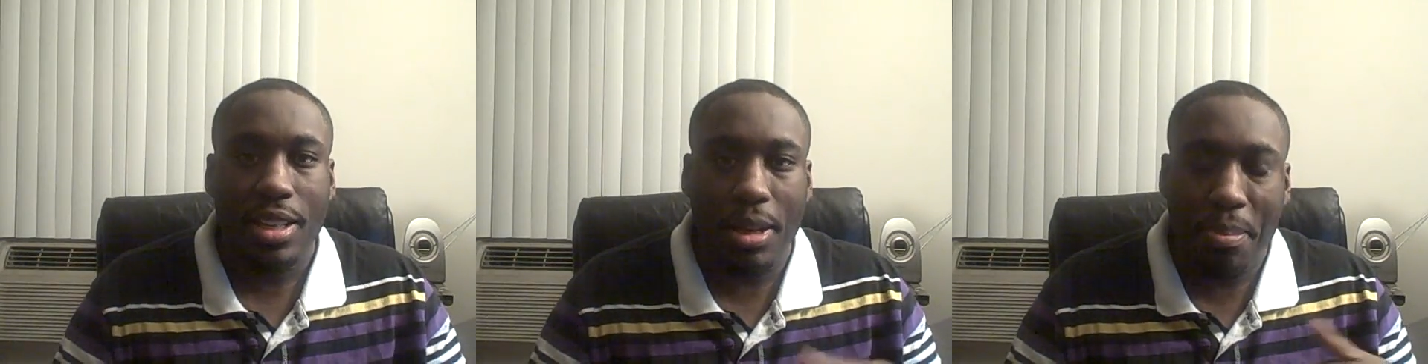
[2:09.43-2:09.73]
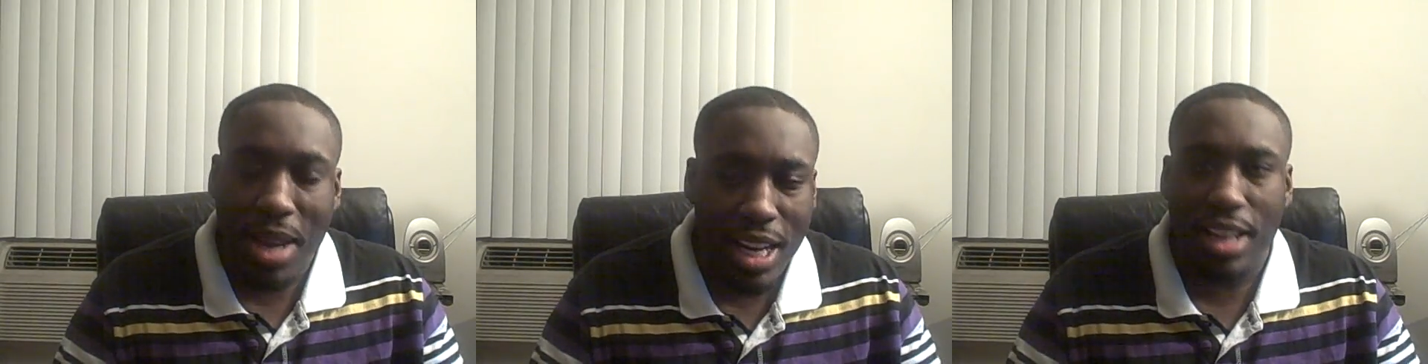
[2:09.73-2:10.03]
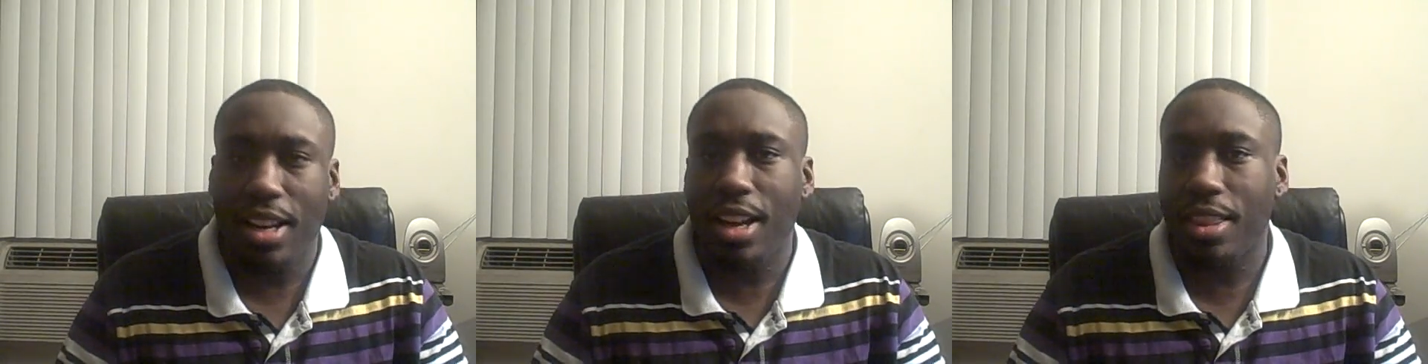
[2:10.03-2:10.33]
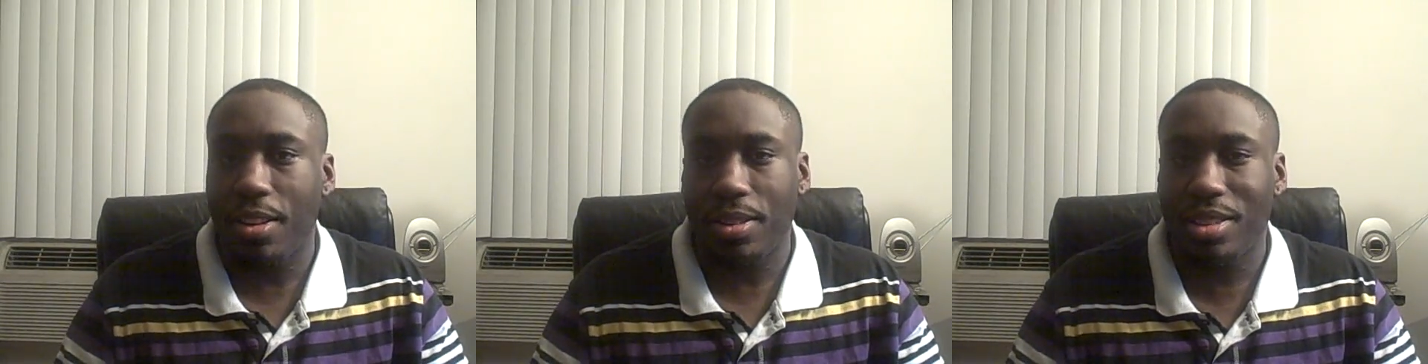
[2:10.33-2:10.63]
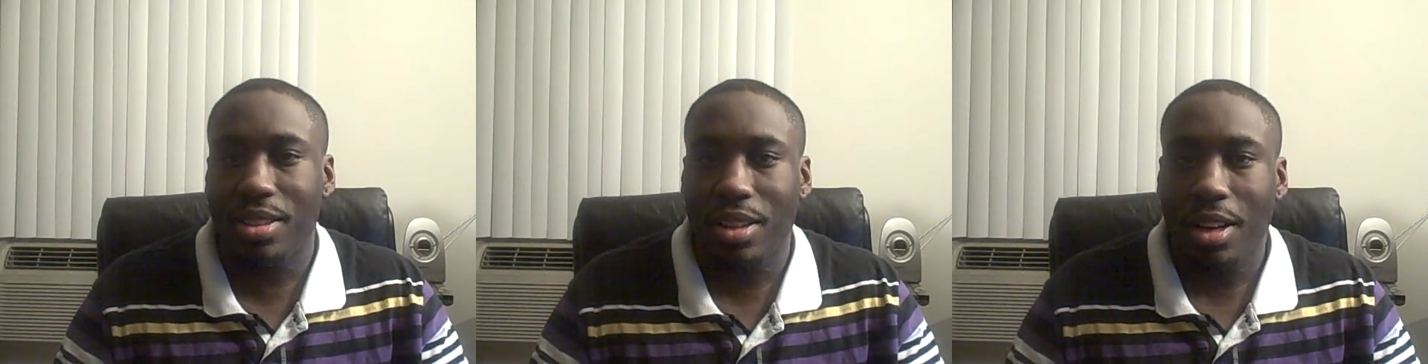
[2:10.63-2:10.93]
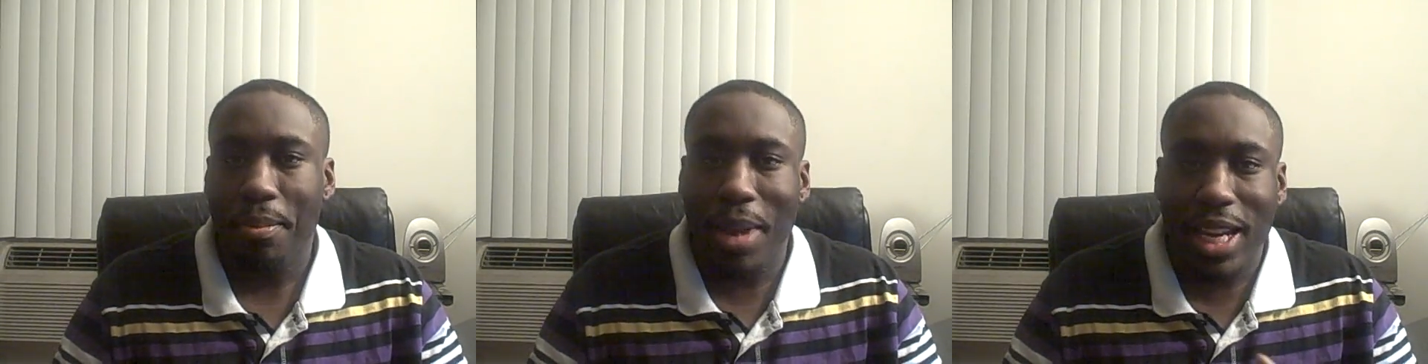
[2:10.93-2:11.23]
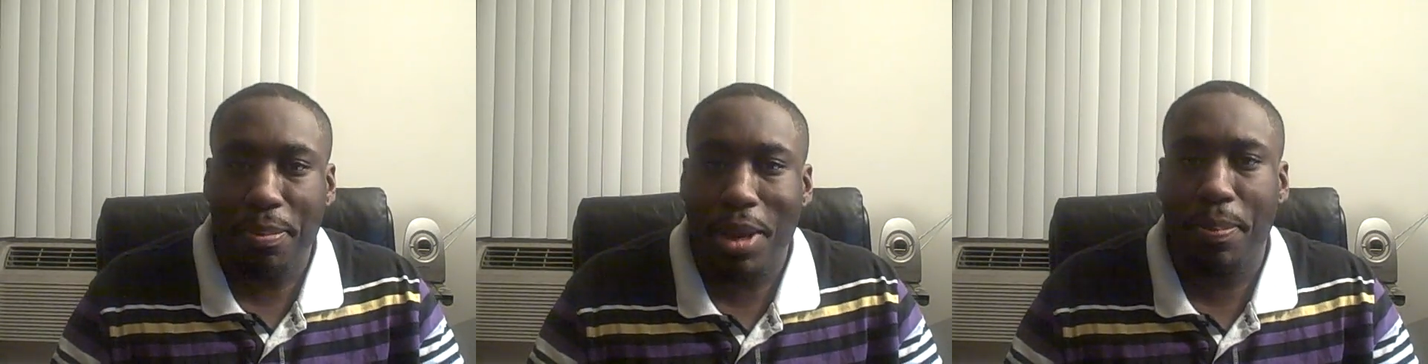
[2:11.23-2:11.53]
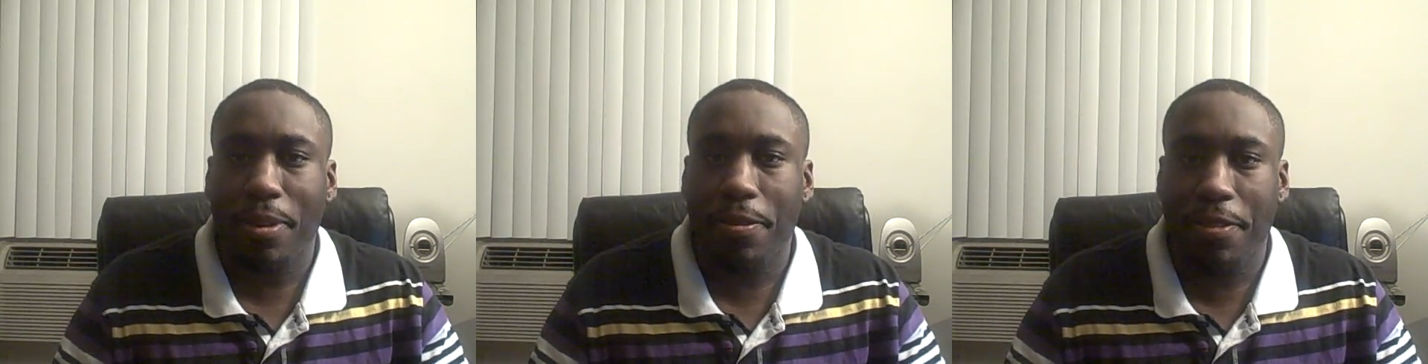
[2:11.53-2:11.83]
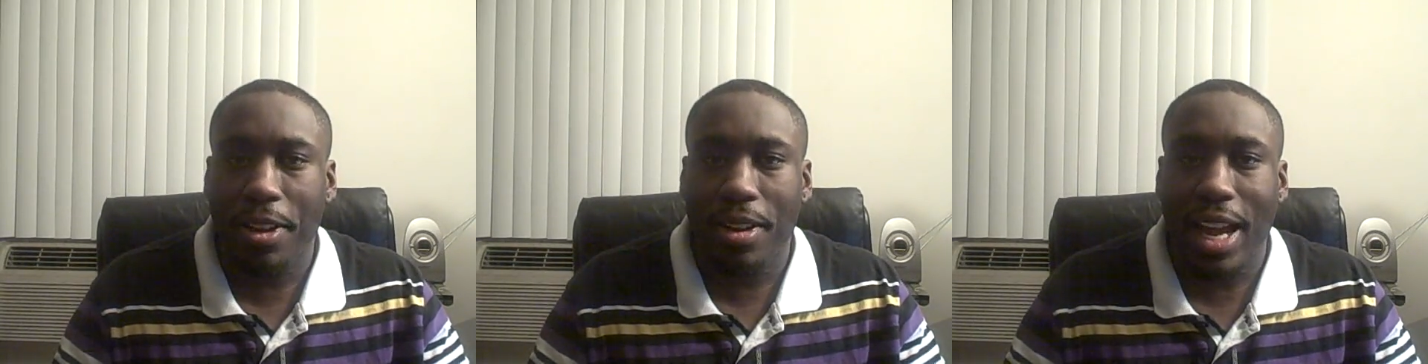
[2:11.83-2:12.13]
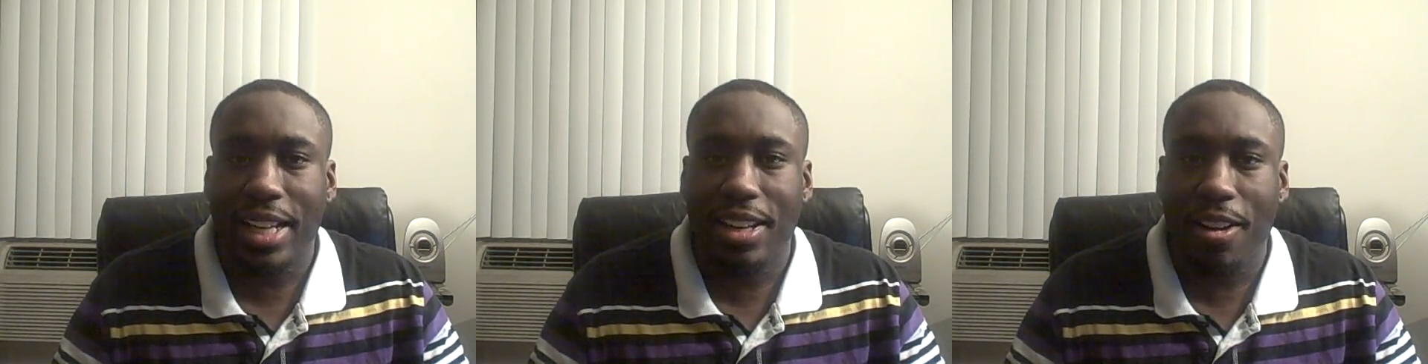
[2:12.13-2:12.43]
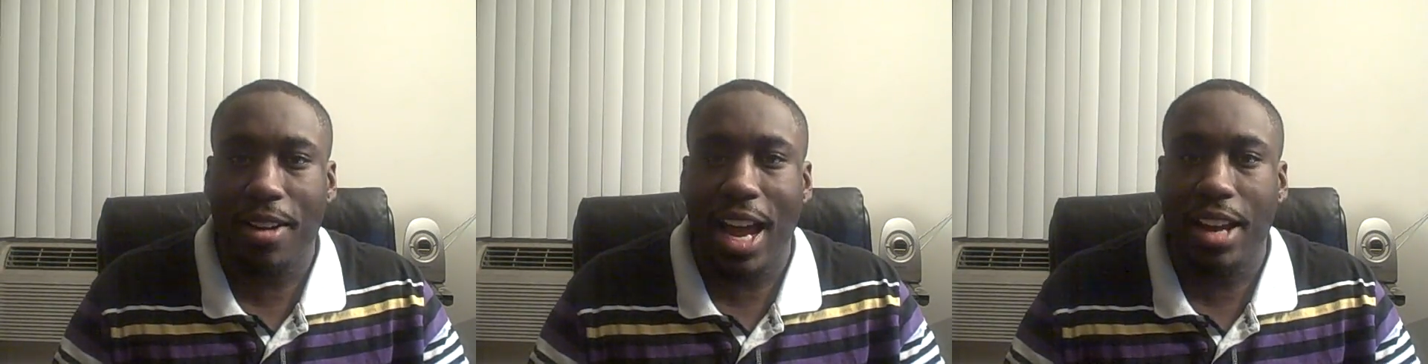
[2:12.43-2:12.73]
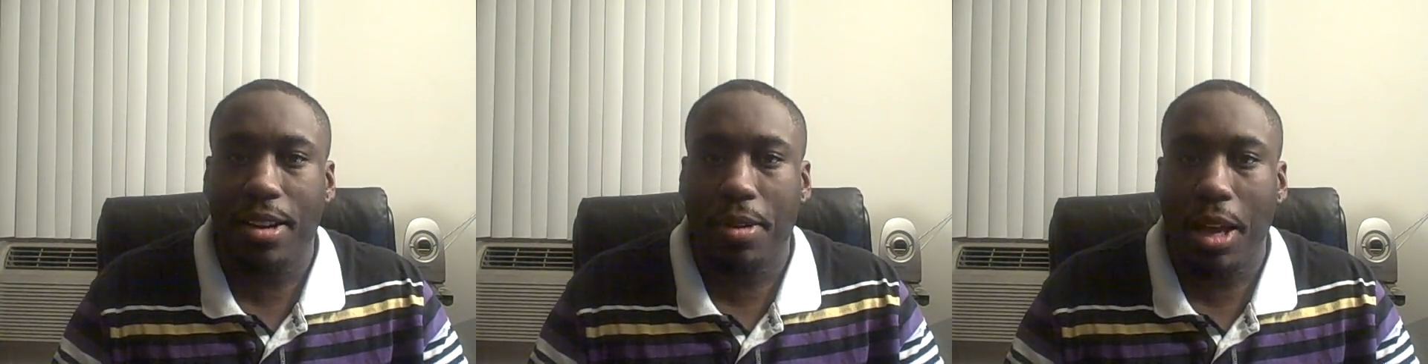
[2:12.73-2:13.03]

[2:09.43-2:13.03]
demeaning others, making people feel like they're not